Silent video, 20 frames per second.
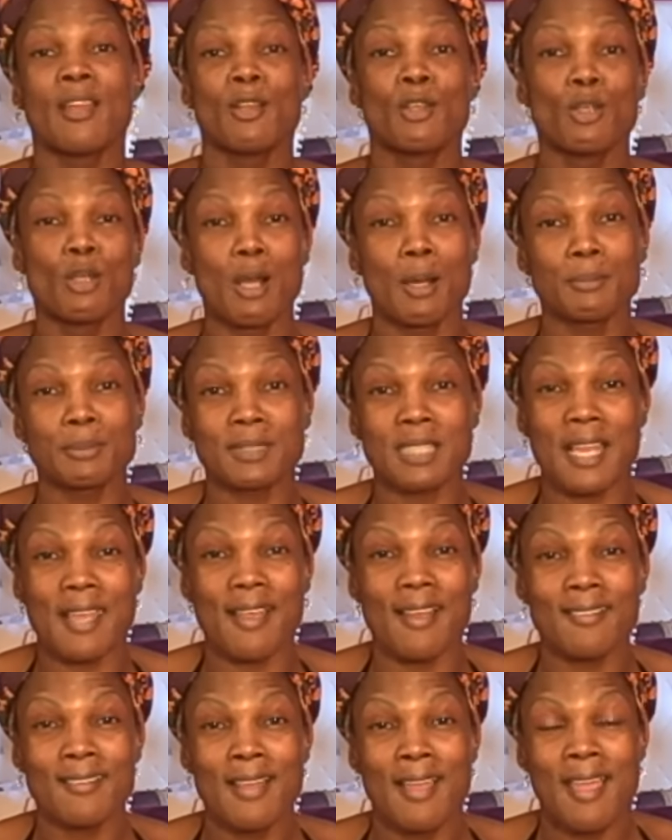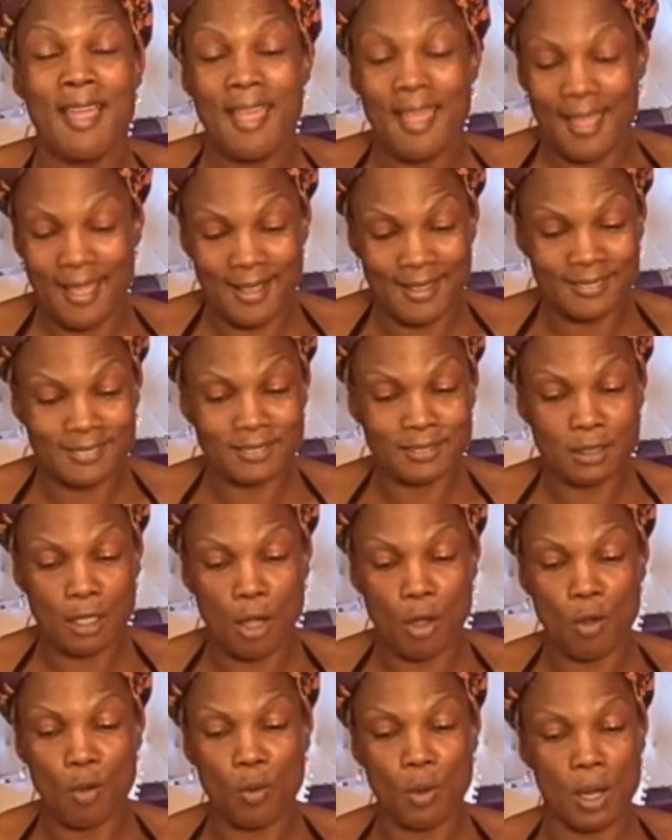You know what I'm saying? And
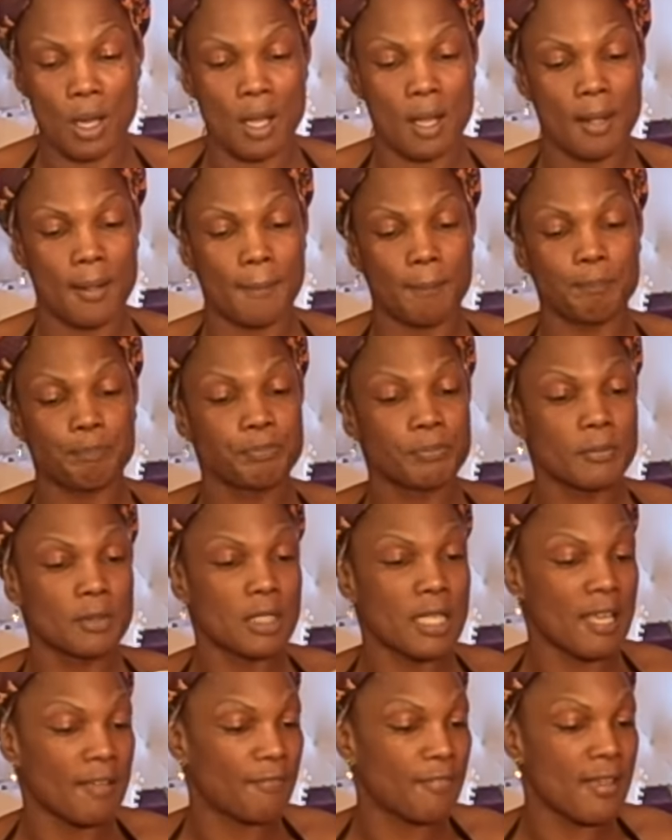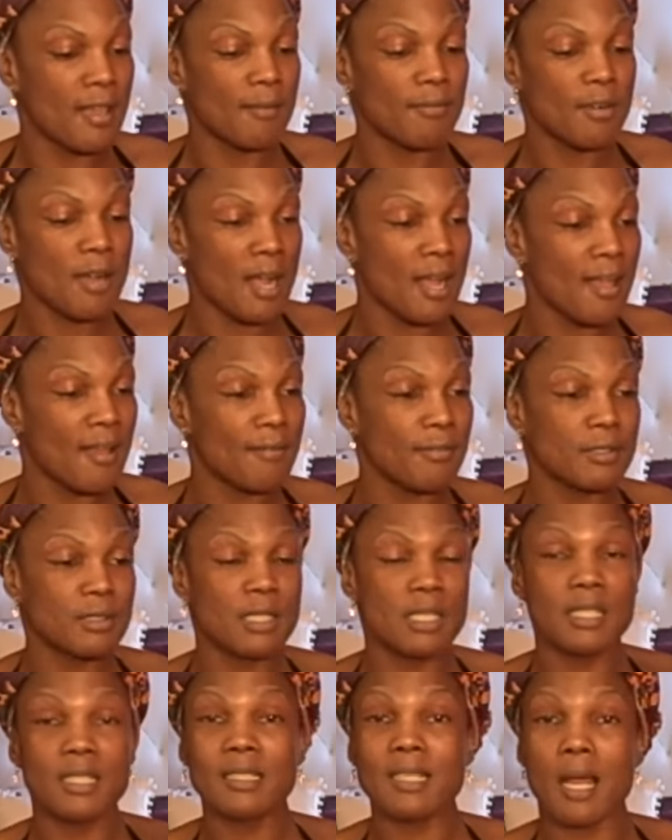so, um, if ever I ever
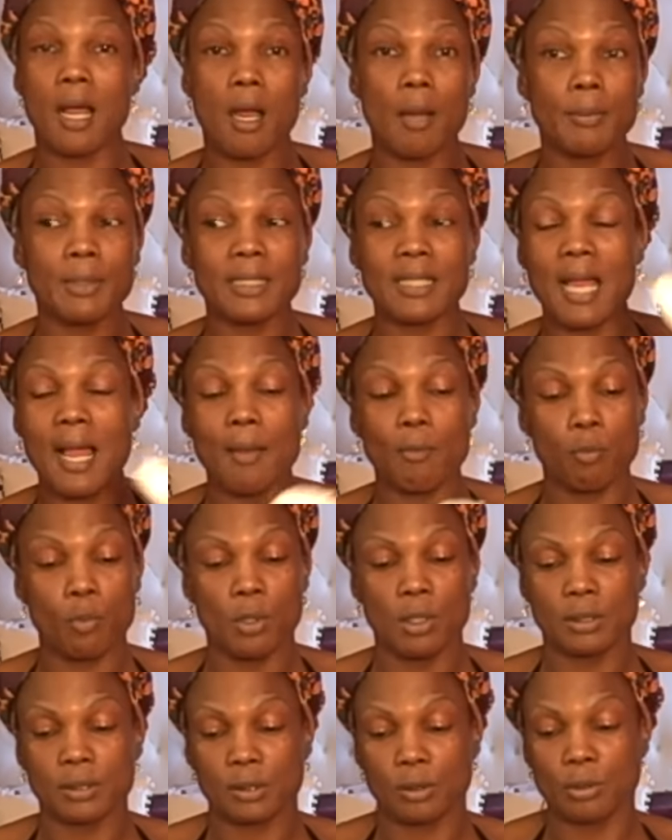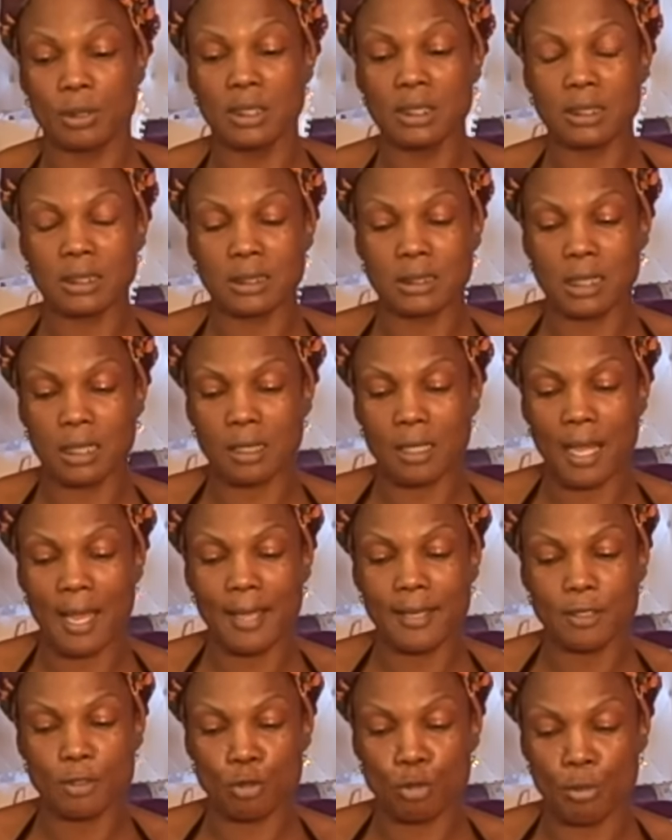need it, I already got one. So this is a
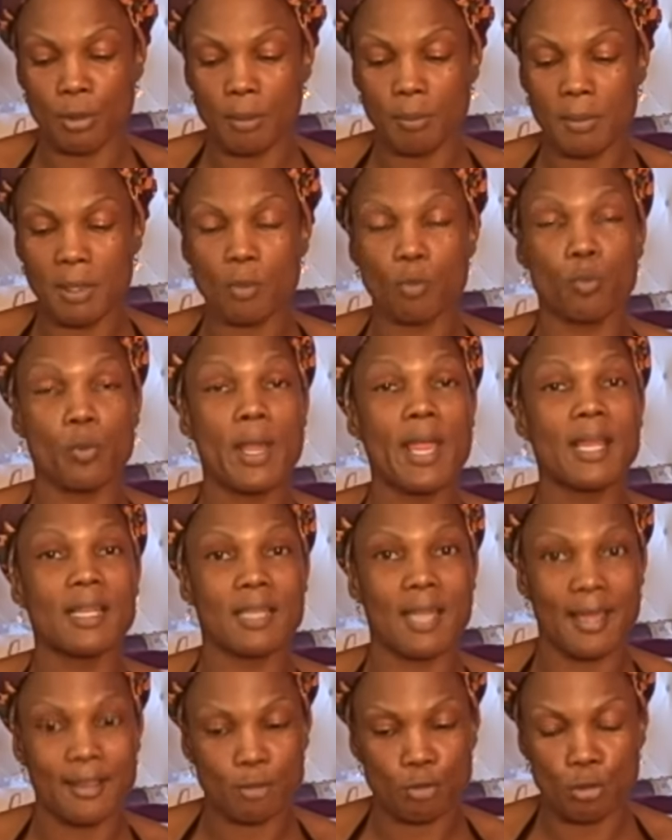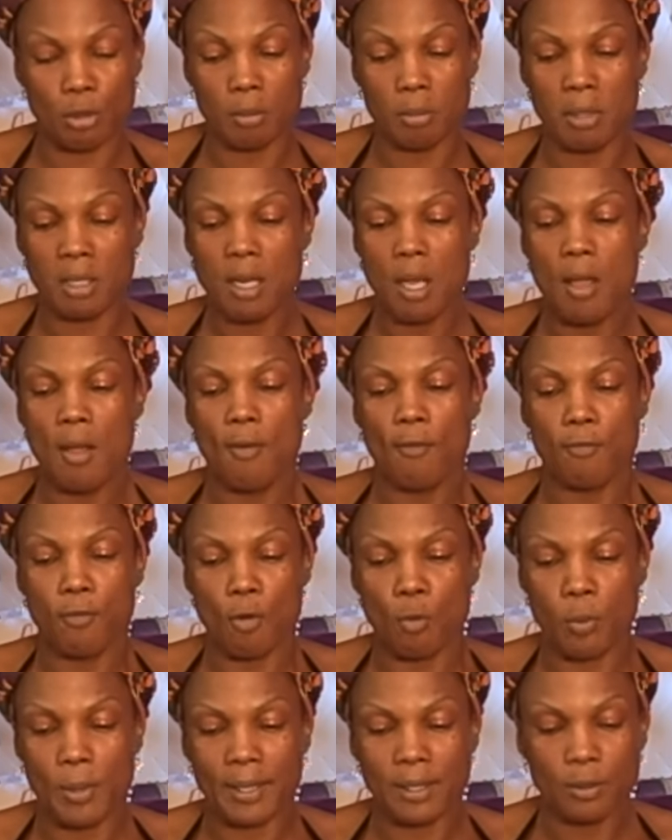light treatment, red light treatment
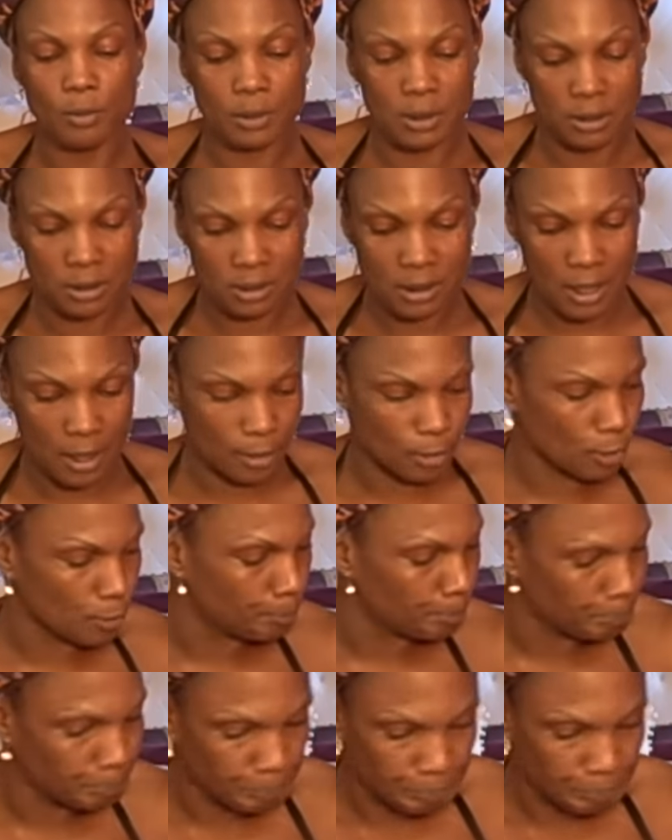for wrinkles and such.